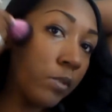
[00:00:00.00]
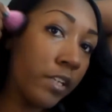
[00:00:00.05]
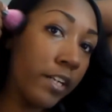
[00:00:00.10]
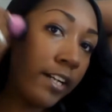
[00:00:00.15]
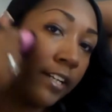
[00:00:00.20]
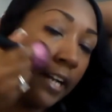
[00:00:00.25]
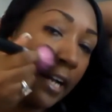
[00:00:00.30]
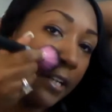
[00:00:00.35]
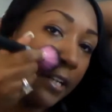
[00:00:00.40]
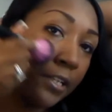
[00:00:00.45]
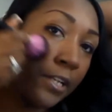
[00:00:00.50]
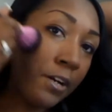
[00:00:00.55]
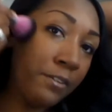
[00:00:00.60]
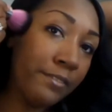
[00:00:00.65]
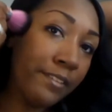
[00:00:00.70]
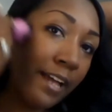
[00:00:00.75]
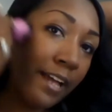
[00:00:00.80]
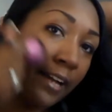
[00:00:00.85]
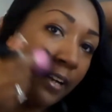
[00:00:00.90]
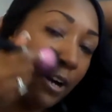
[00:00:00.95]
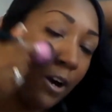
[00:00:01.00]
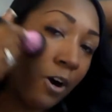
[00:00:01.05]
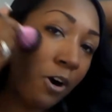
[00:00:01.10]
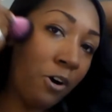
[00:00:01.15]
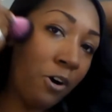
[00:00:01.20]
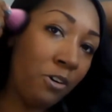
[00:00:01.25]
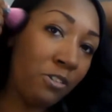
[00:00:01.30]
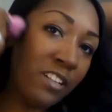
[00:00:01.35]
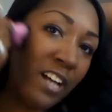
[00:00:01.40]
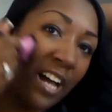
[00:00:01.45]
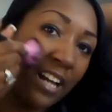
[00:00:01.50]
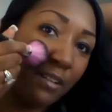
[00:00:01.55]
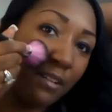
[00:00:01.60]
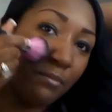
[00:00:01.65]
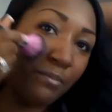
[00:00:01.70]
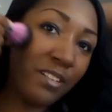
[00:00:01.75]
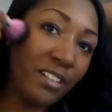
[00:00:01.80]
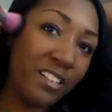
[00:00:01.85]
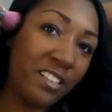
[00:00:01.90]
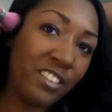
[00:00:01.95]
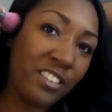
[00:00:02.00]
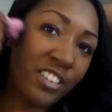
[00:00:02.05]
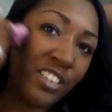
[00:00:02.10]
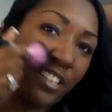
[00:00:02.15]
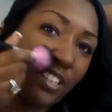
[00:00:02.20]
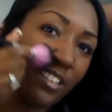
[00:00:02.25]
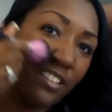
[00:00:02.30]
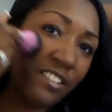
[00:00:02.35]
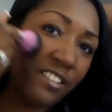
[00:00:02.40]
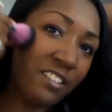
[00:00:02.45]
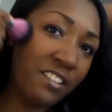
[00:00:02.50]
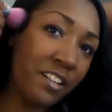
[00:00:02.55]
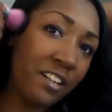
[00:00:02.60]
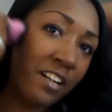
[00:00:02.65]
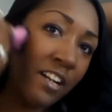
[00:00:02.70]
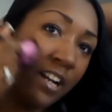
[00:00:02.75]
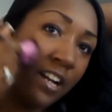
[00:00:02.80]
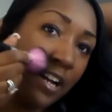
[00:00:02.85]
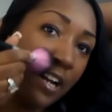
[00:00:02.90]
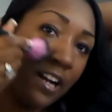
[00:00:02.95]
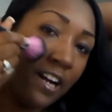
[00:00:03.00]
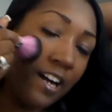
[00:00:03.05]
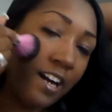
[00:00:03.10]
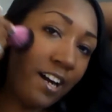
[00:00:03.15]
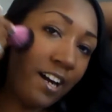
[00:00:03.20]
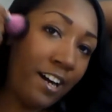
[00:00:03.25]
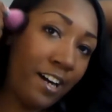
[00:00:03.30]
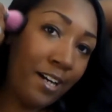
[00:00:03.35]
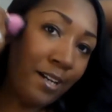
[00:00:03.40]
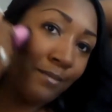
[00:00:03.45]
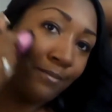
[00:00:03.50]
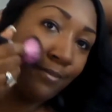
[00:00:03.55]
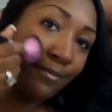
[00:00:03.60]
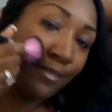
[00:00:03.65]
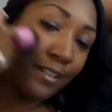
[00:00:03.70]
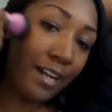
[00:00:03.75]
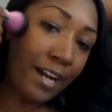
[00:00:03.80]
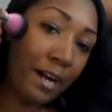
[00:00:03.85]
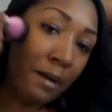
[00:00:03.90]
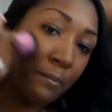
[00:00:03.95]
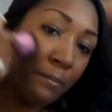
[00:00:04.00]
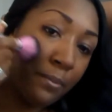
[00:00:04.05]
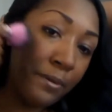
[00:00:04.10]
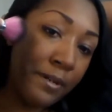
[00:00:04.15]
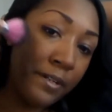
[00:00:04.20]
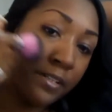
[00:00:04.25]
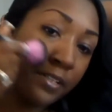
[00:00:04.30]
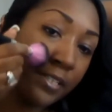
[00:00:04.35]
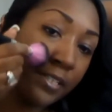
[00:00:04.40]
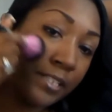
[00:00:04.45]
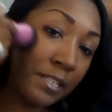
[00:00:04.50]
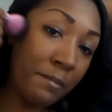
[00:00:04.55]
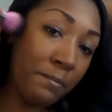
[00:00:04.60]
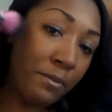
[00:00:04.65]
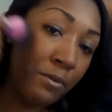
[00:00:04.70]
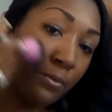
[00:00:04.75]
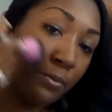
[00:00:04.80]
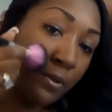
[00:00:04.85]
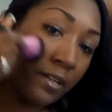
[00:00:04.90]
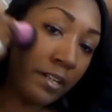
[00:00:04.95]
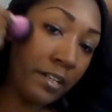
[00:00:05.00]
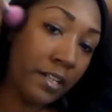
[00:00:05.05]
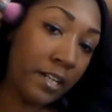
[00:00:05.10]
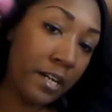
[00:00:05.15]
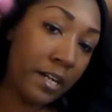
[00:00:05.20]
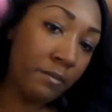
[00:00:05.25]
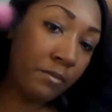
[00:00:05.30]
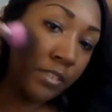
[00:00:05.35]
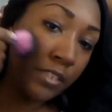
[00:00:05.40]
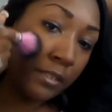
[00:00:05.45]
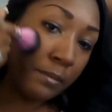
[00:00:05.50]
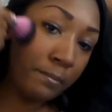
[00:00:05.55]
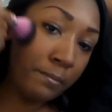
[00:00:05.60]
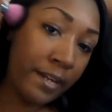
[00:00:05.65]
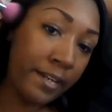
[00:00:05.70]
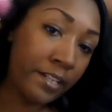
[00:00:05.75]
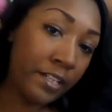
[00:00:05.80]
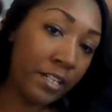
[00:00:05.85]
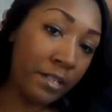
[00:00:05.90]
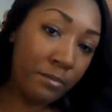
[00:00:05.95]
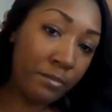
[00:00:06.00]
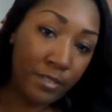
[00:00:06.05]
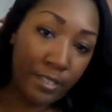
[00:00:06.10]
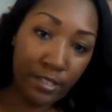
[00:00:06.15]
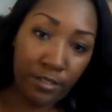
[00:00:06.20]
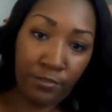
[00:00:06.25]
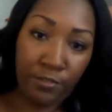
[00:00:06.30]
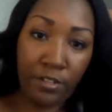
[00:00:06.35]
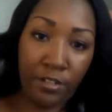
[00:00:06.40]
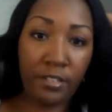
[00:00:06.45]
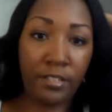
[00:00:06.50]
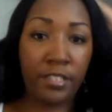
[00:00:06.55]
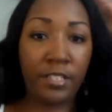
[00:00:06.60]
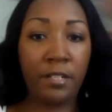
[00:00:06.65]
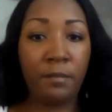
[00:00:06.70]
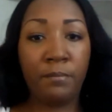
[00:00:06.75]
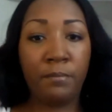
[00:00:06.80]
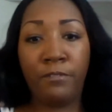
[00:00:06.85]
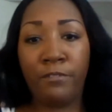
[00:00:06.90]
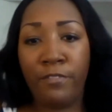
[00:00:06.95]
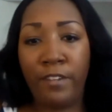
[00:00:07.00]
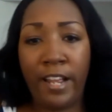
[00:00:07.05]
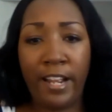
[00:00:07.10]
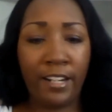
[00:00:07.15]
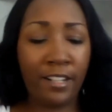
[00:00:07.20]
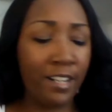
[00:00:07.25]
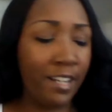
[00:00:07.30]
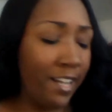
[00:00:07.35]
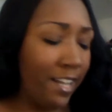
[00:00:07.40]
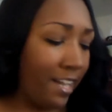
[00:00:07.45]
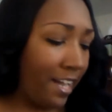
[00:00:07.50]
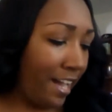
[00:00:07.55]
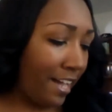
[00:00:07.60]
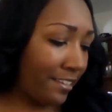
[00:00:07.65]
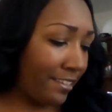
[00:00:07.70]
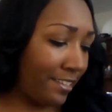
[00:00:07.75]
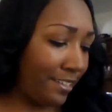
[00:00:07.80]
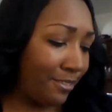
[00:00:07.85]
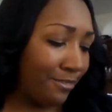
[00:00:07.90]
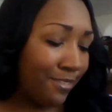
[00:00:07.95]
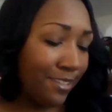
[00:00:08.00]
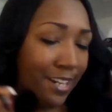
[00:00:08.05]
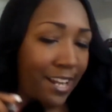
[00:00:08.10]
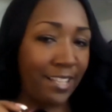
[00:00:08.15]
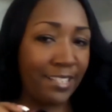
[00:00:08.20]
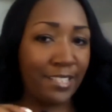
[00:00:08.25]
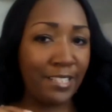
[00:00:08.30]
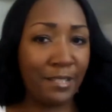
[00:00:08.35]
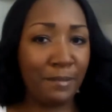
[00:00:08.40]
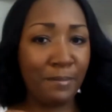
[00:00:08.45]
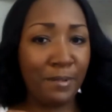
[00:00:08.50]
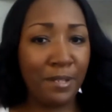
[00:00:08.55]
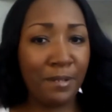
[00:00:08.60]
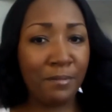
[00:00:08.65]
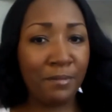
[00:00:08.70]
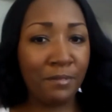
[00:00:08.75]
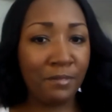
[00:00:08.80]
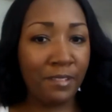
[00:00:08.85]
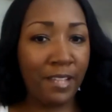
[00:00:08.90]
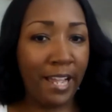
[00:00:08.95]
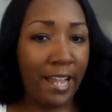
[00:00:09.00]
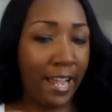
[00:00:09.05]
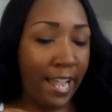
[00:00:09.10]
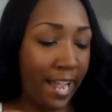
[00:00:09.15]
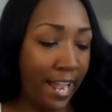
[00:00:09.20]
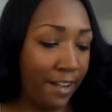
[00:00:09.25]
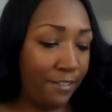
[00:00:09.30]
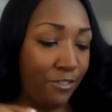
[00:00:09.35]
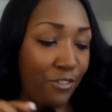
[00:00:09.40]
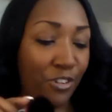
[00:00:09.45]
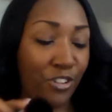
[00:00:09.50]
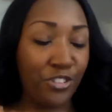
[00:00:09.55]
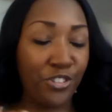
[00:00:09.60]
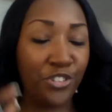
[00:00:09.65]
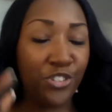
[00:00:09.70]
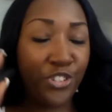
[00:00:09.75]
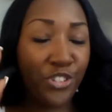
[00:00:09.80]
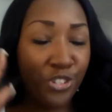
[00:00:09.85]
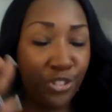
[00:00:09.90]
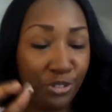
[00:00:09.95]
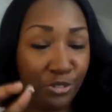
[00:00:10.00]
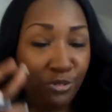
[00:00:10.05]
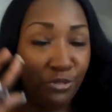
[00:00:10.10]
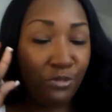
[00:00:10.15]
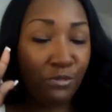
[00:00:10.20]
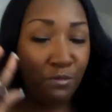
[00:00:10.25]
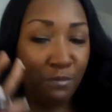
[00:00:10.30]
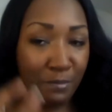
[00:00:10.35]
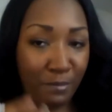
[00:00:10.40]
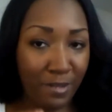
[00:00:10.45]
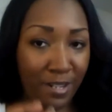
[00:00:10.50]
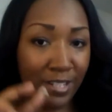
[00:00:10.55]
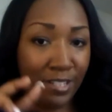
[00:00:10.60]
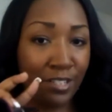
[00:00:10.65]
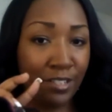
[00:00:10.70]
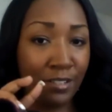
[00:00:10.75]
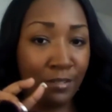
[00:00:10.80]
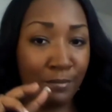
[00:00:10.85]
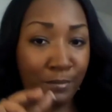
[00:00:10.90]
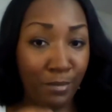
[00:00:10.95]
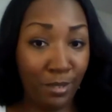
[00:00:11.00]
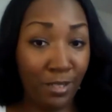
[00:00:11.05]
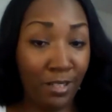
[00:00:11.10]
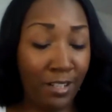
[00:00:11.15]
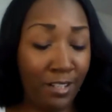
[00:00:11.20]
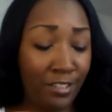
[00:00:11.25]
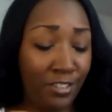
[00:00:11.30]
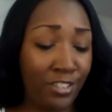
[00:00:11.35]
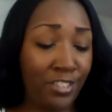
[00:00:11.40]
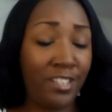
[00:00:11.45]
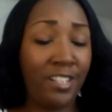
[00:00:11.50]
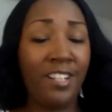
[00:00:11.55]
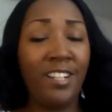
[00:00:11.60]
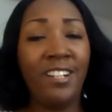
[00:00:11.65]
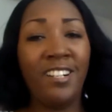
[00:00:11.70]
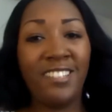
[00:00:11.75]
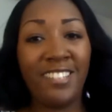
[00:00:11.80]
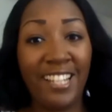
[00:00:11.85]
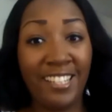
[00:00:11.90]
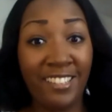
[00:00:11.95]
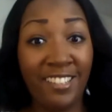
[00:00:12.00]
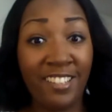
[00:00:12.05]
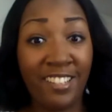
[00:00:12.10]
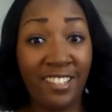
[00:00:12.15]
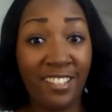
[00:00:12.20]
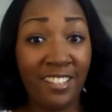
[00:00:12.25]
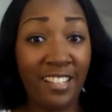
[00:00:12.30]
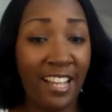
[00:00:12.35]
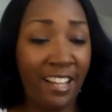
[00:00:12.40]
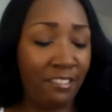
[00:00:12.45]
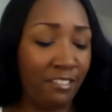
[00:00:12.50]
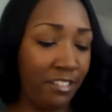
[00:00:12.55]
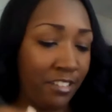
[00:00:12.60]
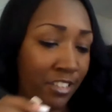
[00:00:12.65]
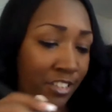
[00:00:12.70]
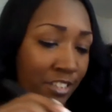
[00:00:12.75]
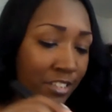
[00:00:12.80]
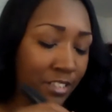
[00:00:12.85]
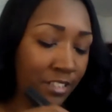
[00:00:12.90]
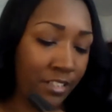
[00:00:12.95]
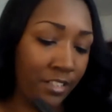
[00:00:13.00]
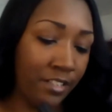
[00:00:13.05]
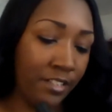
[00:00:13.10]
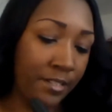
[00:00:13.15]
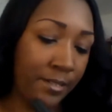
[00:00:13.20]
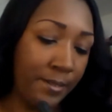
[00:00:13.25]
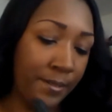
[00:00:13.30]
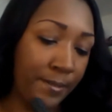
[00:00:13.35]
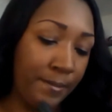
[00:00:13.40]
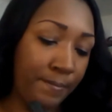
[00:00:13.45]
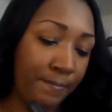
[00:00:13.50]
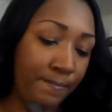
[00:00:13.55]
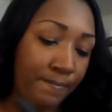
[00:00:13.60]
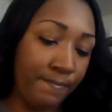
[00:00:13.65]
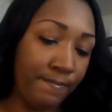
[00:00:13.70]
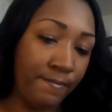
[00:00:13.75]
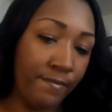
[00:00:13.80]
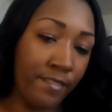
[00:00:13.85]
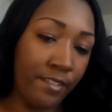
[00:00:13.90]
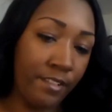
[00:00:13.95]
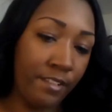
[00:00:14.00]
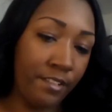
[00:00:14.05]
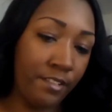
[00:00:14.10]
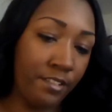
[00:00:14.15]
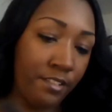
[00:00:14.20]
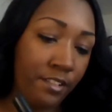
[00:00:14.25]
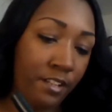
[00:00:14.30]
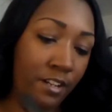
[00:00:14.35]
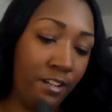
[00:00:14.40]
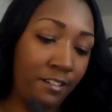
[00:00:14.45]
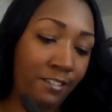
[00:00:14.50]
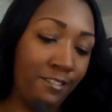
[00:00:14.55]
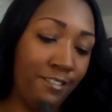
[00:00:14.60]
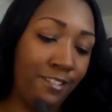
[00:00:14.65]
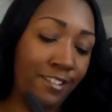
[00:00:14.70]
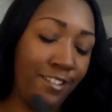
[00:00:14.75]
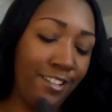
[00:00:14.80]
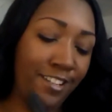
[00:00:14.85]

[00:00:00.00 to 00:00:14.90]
And I don't like a whole lot of blush either. I'm pretty simple when it comes to makeup, just for the simple fact, I think when I see people that have on too much blush, they look clownish. So